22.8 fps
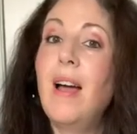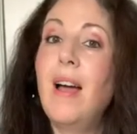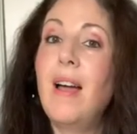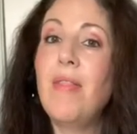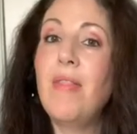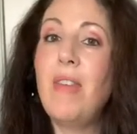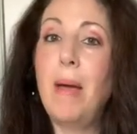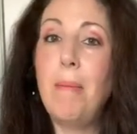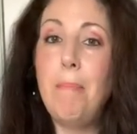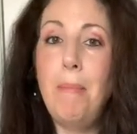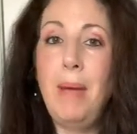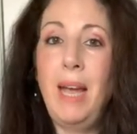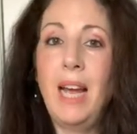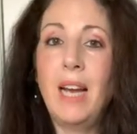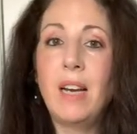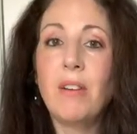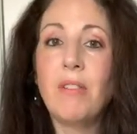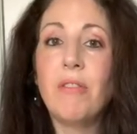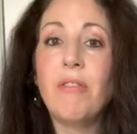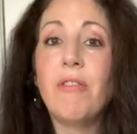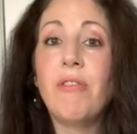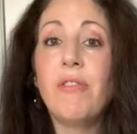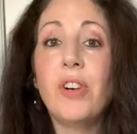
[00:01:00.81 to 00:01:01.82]
that make
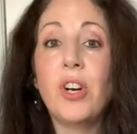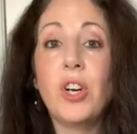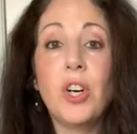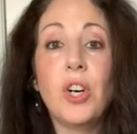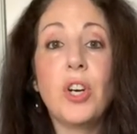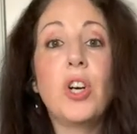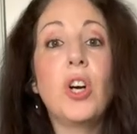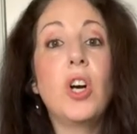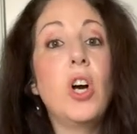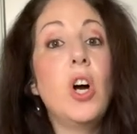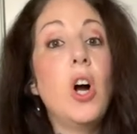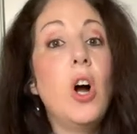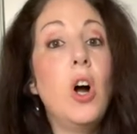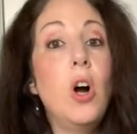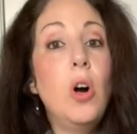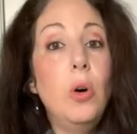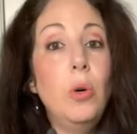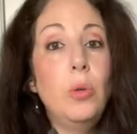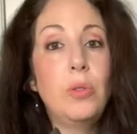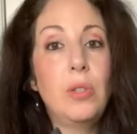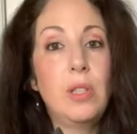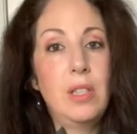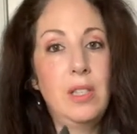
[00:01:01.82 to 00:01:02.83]
fur
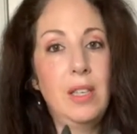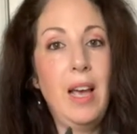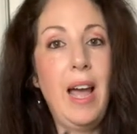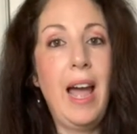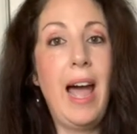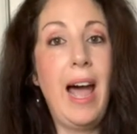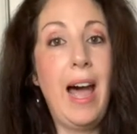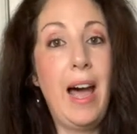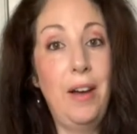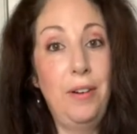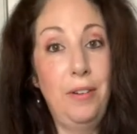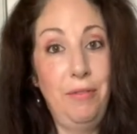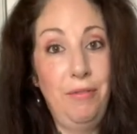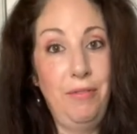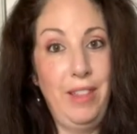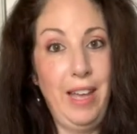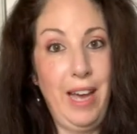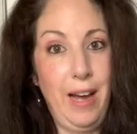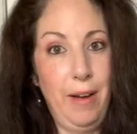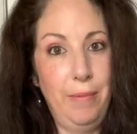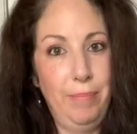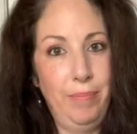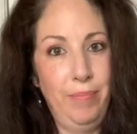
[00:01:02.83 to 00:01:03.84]
coats out of
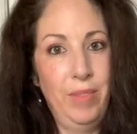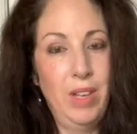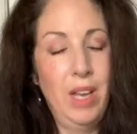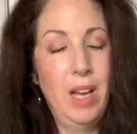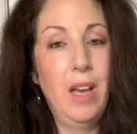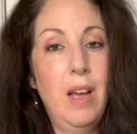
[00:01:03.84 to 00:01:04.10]
them